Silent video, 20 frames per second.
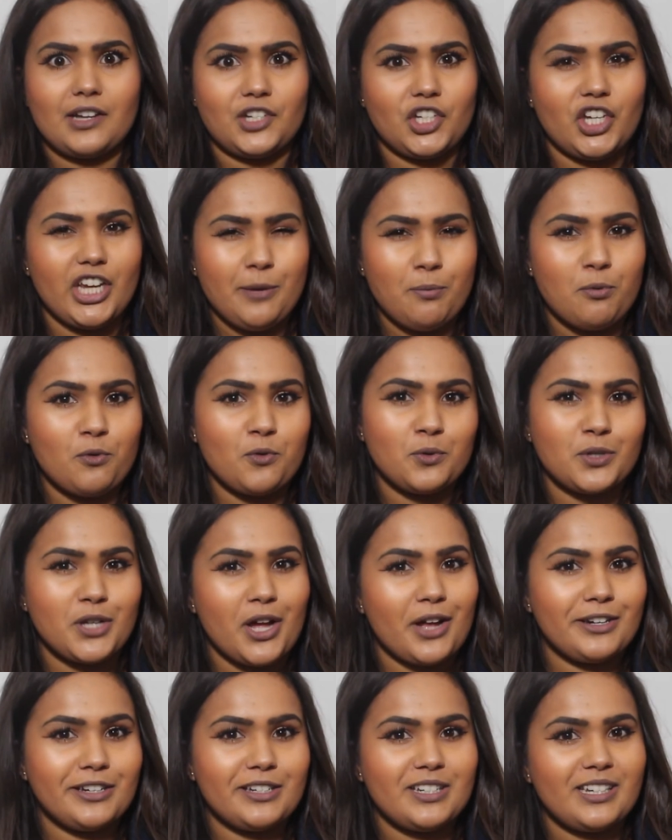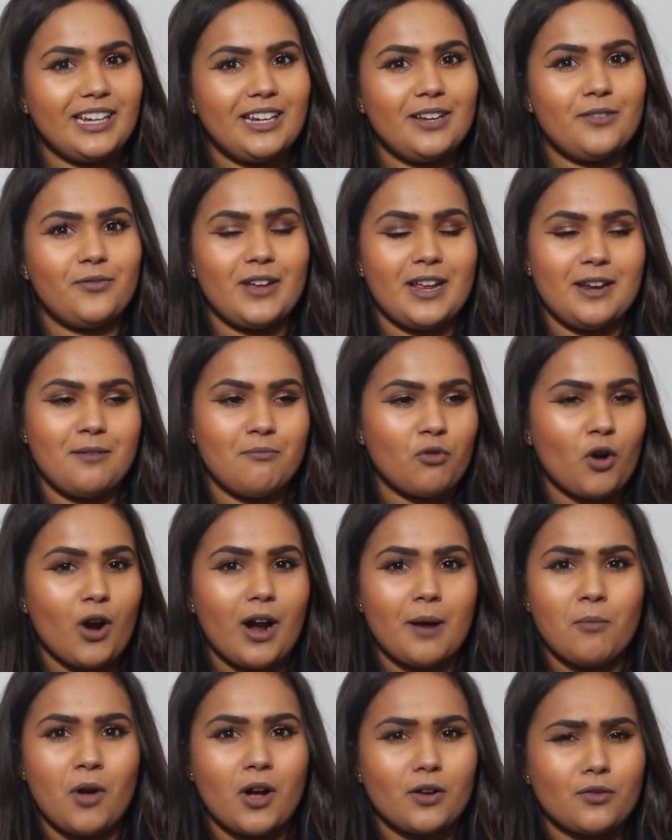a cheaper alternative in
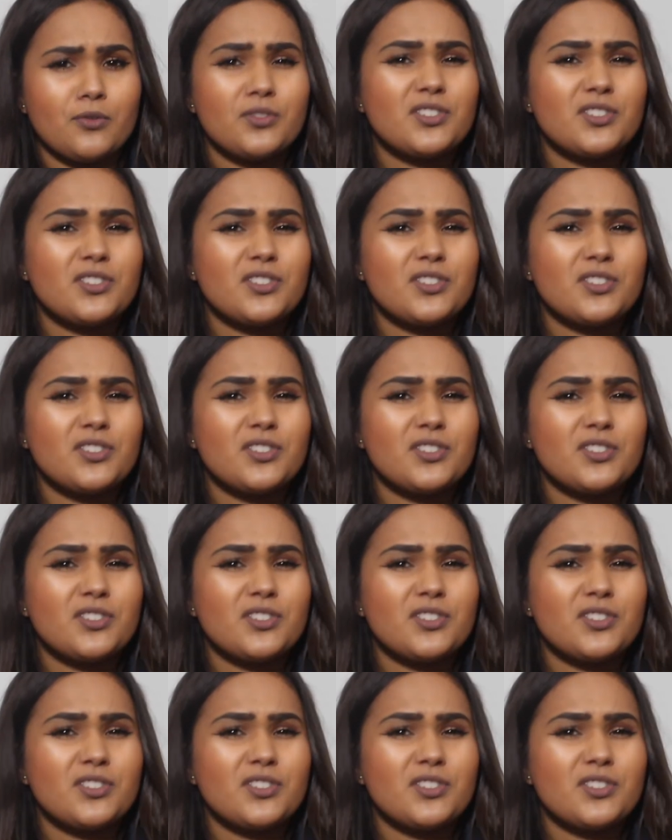Primark